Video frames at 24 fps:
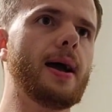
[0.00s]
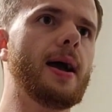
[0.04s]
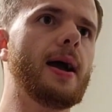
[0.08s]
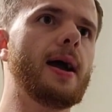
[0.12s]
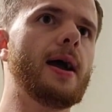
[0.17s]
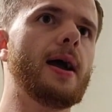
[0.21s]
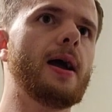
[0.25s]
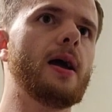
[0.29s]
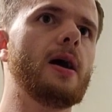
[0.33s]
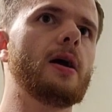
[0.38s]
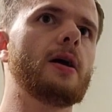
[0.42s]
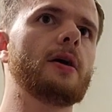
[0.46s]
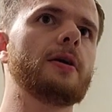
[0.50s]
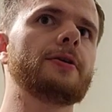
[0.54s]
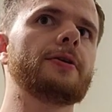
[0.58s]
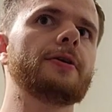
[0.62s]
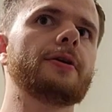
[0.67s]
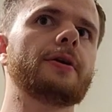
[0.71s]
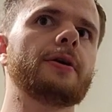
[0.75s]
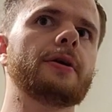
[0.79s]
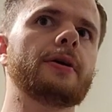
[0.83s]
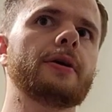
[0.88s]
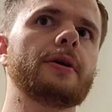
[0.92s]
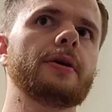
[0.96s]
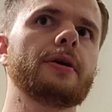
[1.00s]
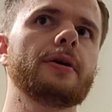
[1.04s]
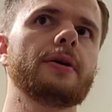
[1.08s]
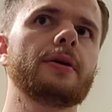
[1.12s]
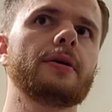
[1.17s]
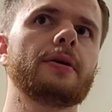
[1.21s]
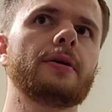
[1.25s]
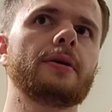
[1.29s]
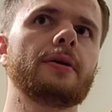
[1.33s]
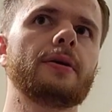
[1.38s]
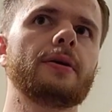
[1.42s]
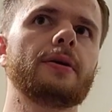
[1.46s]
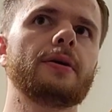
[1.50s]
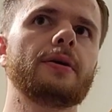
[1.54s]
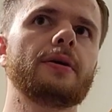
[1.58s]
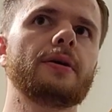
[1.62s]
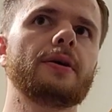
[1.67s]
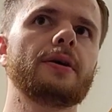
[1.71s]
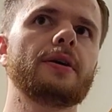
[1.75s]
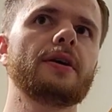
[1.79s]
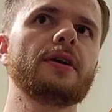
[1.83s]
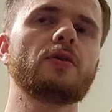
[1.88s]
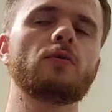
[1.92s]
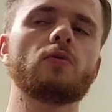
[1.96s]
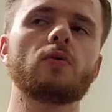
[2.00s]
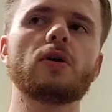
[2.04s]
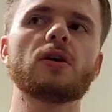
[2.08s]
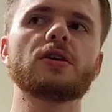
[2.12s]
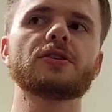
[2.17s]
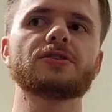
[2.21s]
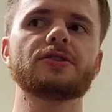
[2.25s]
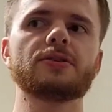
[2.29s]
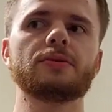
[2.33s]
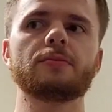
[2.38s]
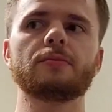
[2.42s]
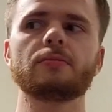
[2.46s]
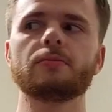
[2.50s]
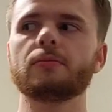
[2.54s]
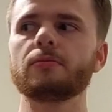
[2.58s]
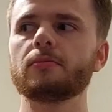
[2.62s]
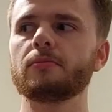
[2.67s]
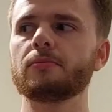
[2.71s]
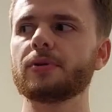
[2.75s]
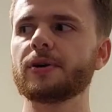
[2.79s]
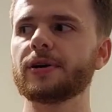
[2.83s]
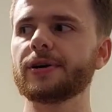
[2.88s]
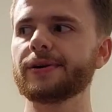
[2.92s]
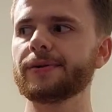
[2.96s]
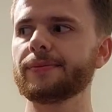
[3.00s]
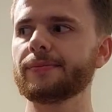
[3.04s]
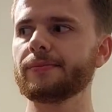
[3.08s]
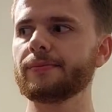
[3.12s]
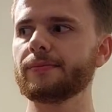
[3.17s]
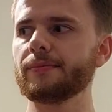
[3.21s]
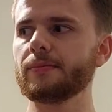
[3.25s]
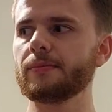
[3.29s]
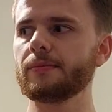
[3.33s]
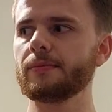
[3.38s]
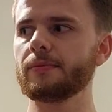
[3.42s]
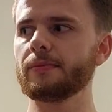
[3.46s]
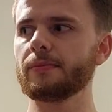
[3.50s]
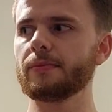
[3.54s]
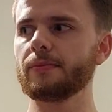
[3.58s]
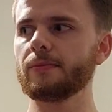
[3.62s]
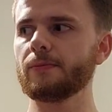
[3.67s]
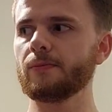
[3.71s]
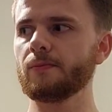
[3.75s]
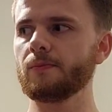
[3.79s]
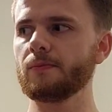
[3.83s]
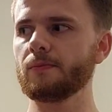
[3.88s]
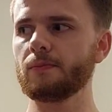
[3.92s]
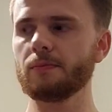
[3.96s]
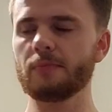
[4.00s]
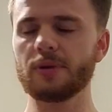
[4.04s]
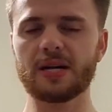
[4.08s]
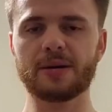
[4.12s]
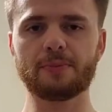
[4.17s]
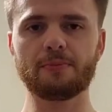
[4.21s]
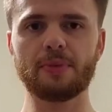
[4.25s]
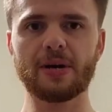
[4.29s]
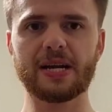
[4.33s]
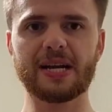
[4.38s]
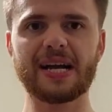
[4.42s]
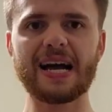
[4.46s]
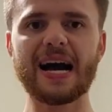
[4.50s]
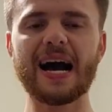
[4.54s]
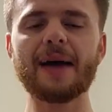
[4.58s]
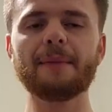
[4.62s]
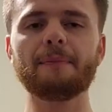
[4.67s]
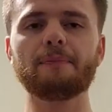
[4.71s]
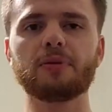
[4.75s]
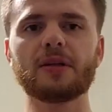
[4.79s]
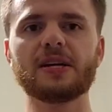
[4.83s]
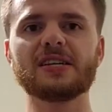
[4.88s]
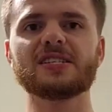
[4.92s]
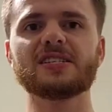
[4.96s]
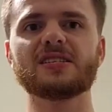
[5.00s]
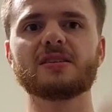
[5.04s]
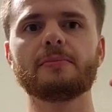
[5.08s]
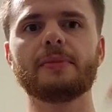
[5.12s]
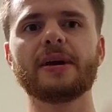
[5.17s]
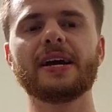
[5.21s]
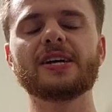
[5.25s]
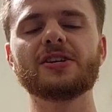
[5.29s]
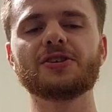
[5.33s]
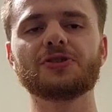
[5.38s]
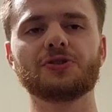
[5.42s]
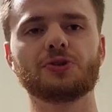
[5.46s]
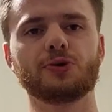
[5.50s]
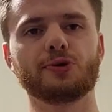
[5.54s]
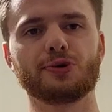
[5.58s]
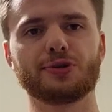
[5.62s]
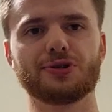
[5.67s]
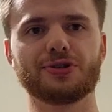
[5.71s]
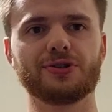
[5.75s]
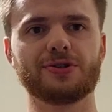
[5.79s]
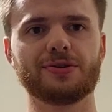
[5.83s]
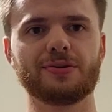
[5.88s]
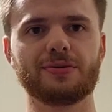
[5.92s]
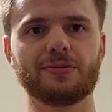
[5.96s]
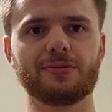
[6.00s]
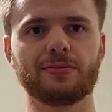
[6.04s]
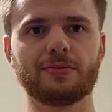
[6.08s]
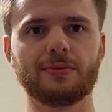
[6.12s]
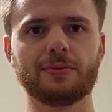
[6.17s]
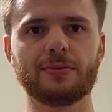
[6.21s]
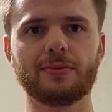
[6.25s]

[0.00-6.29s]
And it wasn't, but God placed some angels